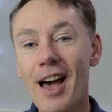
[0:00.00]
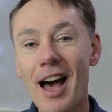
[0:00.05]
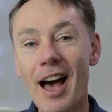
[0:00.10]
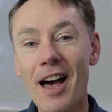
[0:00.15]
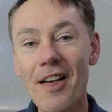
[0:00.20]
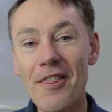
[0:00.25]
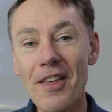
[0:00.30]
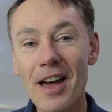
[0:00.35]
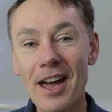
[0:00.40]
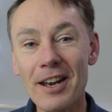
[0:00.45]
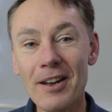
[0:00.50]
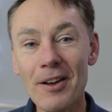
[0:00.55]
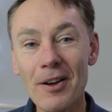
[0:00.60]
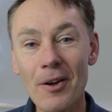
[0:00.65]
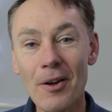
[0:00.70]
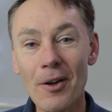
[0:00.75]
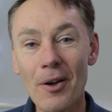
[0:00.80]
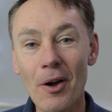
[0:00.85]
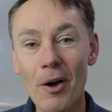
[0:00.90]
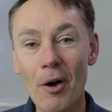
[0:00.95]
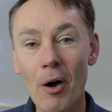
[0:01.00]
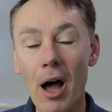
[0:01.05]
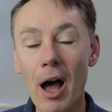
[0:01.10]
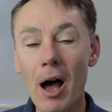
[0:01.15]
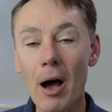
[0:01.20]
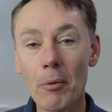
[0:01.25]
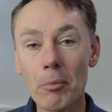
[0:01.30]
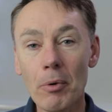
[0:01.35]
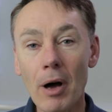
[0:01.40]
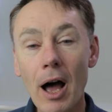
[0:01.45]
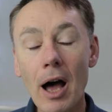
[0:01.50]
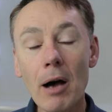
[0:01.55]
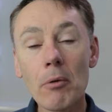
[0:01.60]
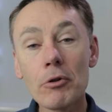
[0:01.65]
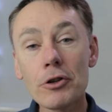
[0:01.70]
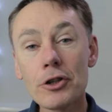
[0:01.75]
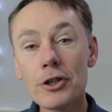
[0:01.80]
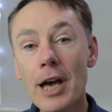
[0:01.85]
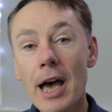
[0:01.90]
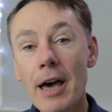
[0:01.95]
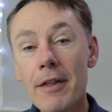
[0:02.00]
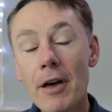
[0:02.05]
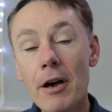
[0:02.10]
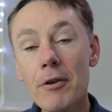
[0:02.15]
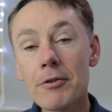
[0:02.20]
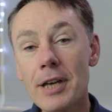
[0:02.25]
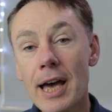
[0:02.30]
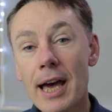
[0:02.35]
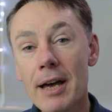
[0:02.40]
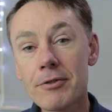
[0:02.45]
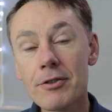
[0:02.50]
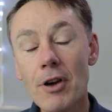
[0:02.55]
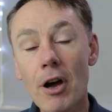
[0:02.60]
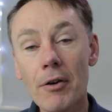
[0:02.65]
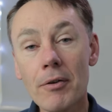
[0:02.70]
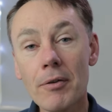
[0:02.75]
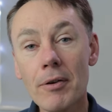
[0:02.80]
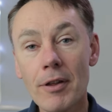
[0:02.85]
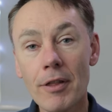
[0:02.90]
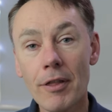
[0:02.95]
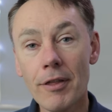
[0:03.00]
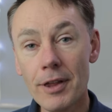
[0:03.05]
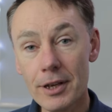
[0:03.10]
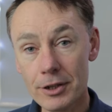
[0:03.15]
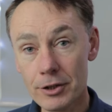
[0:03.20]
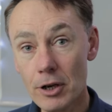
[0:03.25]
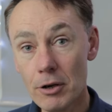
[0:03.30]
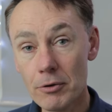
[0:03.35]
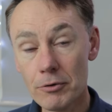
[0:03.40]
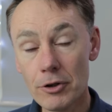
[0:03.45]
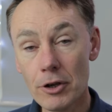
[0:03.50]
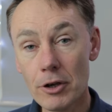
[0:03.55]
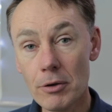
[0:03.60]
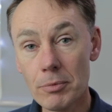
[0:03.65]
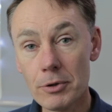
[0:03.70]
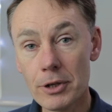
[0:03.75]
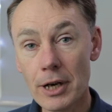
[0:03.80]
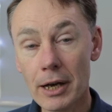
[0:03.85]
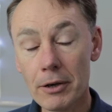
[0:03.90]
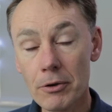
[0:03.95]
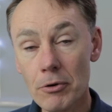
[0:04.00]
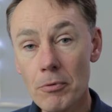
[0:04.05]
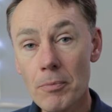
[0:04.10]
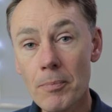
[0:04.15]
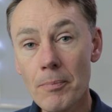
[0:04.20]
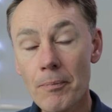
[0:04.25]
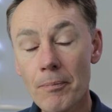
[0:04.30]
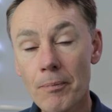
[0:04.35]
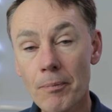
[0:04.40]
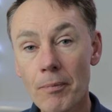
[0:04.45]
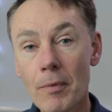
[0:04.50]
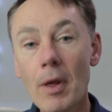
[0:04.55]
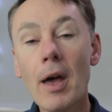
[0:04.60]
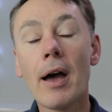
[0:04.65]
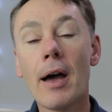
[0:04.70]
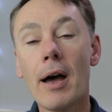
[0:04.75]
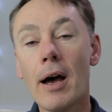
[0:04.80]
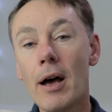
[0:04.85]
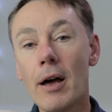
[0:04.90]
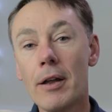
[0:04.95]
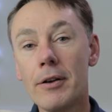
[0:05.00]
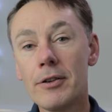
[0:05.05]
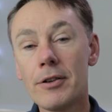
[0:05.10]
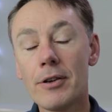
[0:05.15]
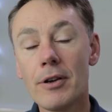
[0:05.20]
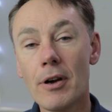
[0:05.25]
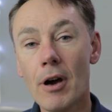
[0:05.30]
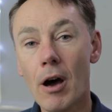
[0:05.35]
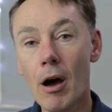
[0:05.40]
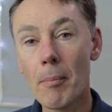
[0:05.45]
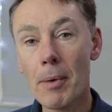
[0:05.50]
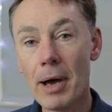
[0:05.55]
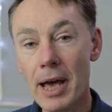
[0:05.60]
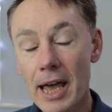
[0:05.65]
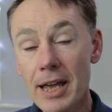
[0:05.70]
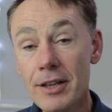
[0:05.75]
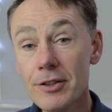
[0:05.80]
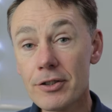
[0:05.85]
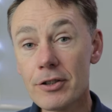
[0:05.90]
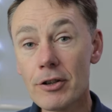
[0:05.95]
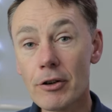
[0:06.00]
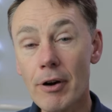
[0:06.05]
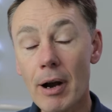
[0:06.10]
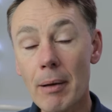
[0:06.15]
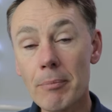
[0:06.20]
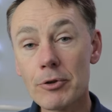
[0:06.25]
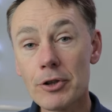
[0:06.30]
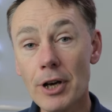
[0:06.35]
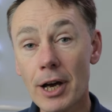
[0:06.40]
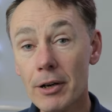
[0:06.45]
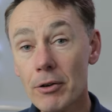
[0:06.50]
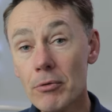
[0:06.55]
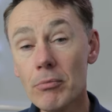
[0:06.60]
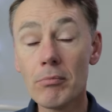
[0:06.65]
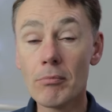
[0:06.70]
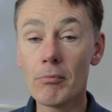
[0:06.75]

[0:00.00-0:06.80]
And then I will share those out on this YouTube channel and on my Instagram channel,